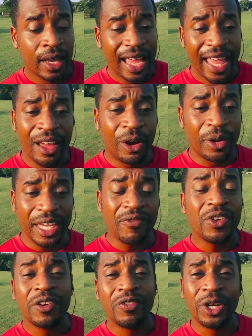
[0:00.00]
hell,
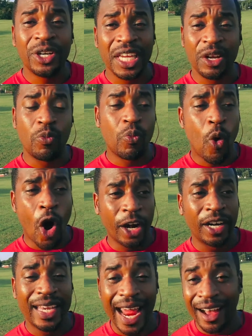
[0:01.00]
even if you're getting
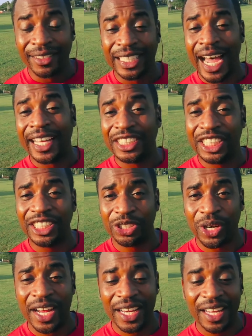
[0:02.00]
watered down Tai Chi
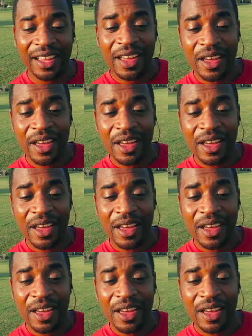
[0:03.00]
training,